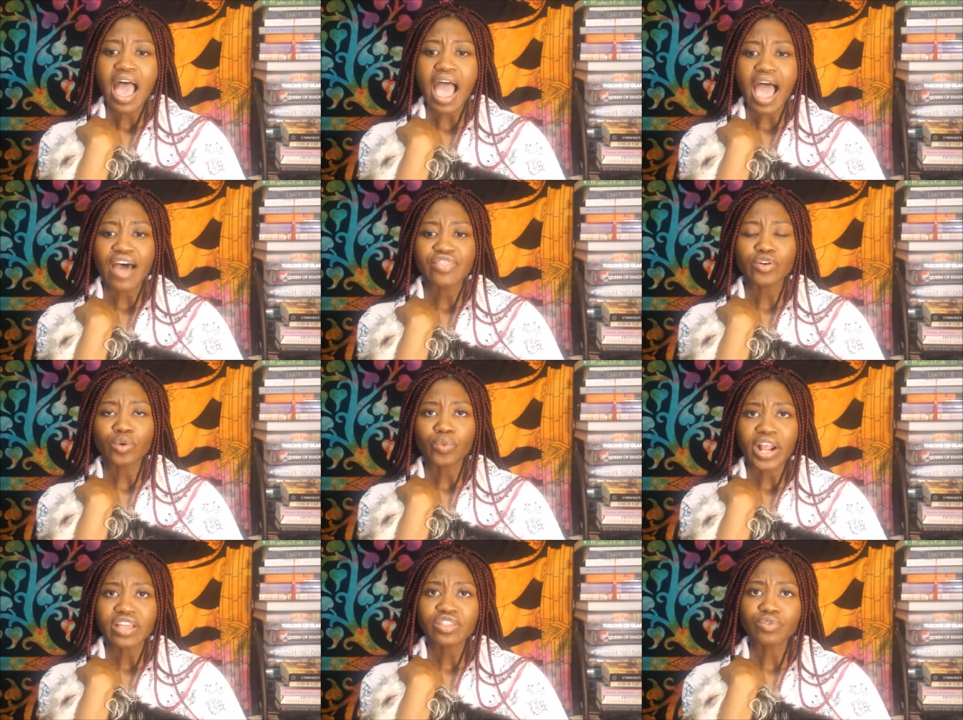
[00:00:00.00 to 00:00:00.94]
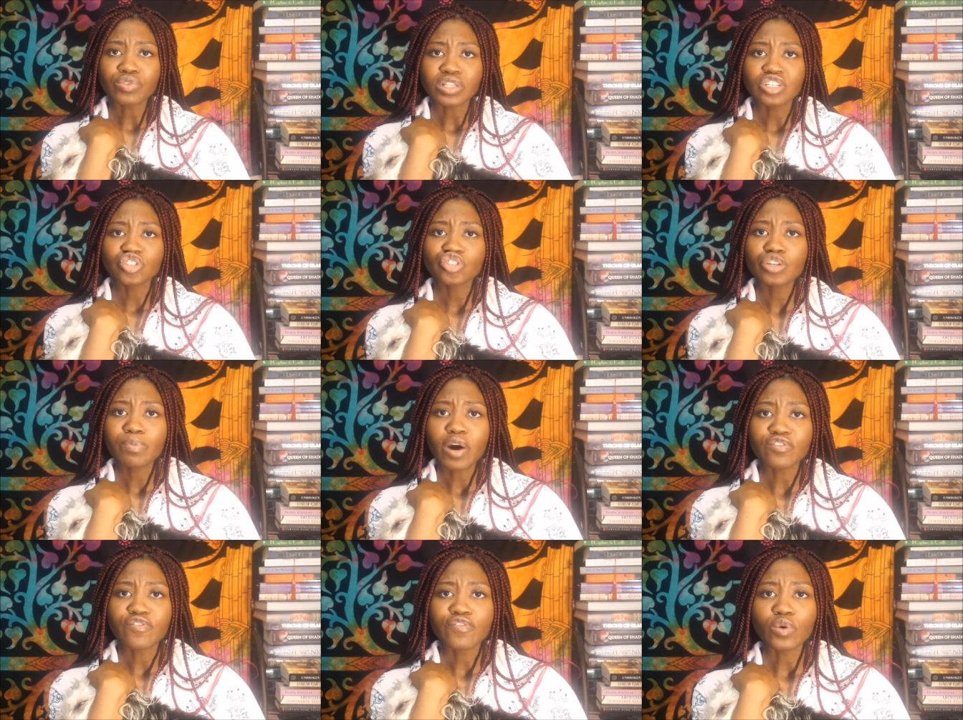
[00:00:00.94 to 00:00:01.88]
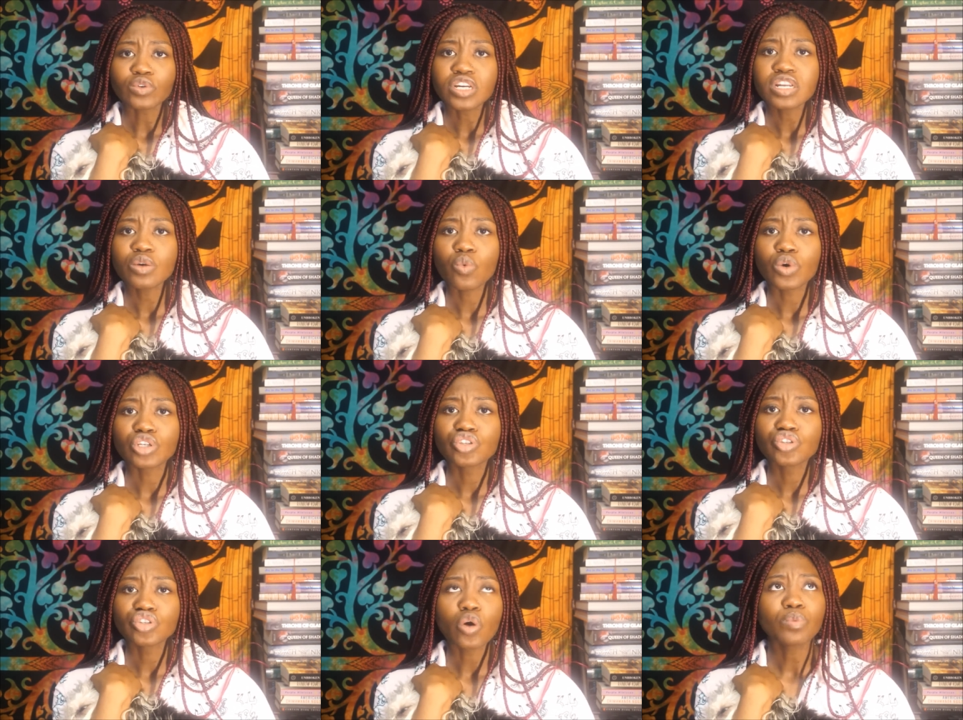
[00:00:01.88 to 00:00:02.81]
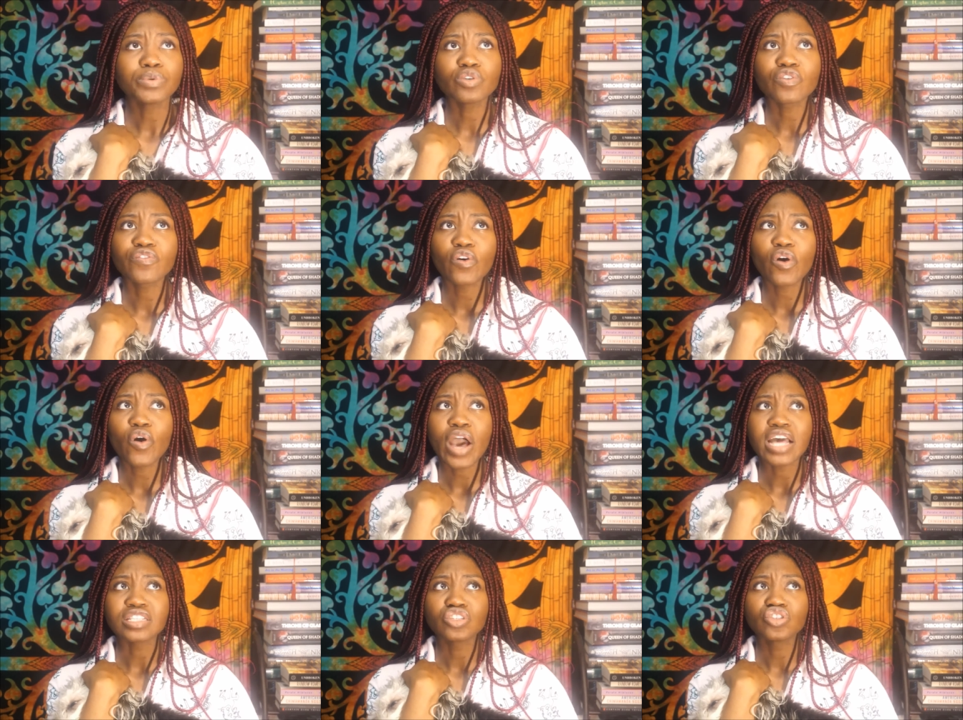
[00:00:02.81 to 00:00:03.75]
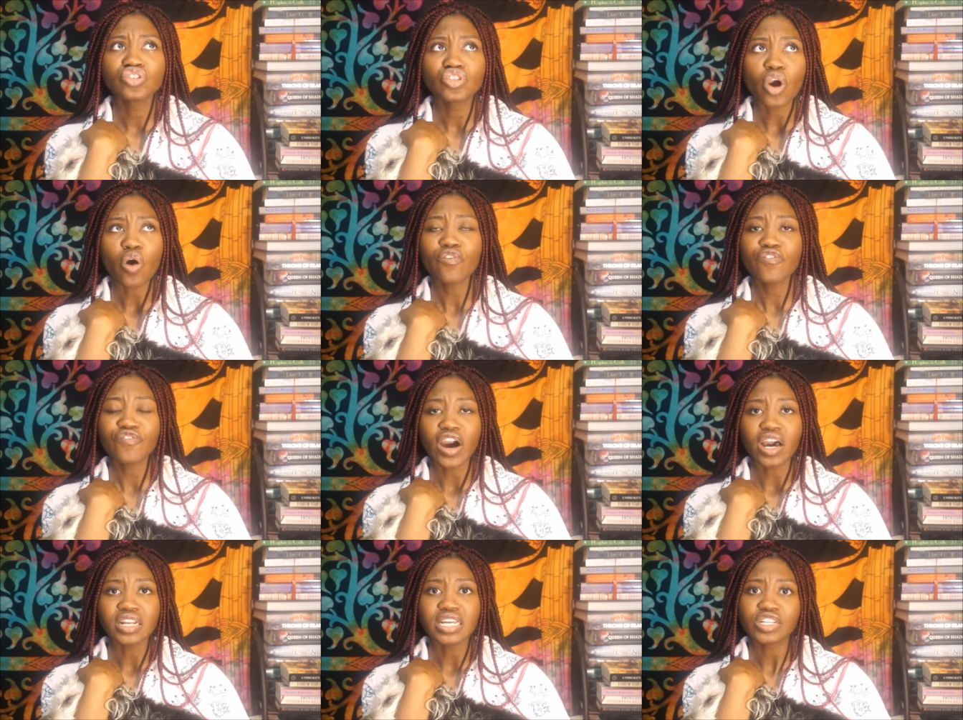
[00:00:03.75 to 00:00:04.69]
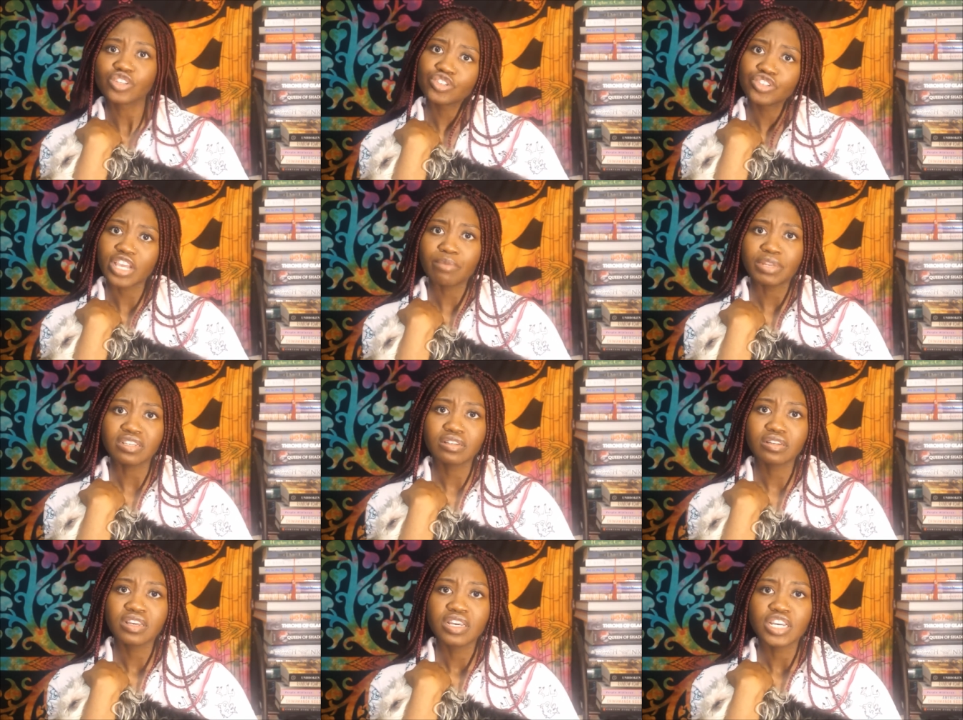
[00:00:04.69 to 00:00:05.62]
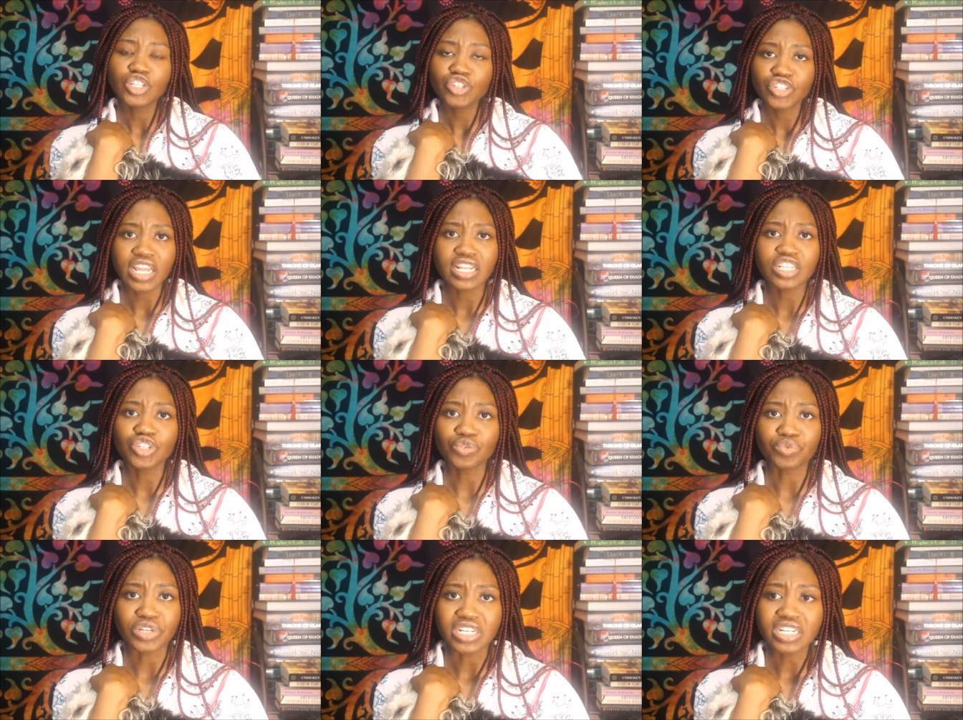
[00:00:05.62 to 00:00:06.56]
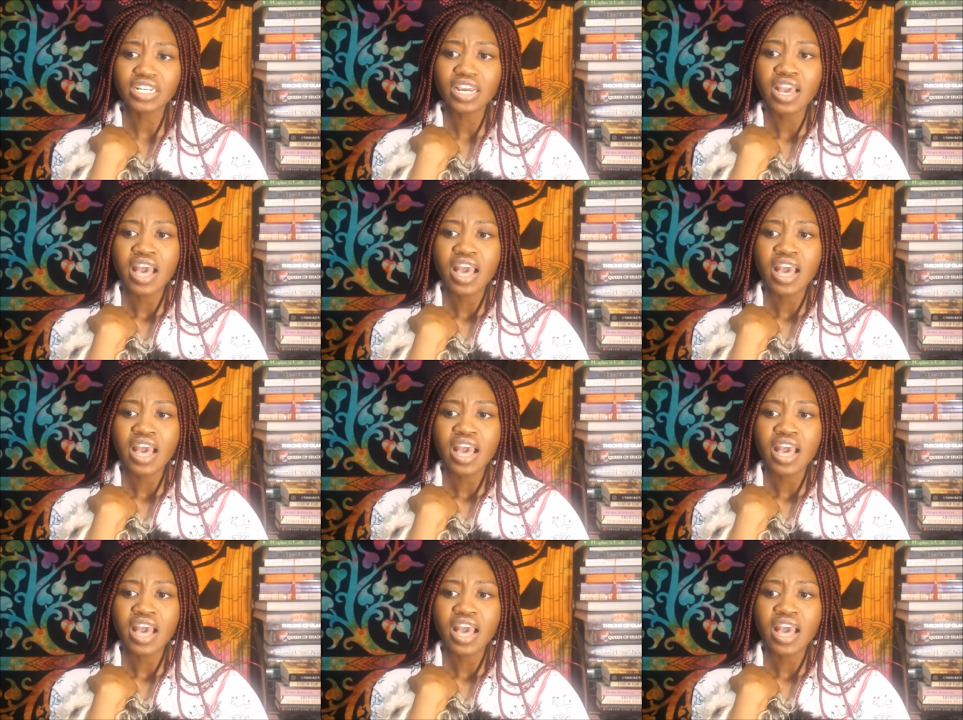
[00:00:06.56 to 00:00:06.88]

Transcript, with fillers: and their way their relationship unfolded was so beautiful and so fun and entertaining entertaining to read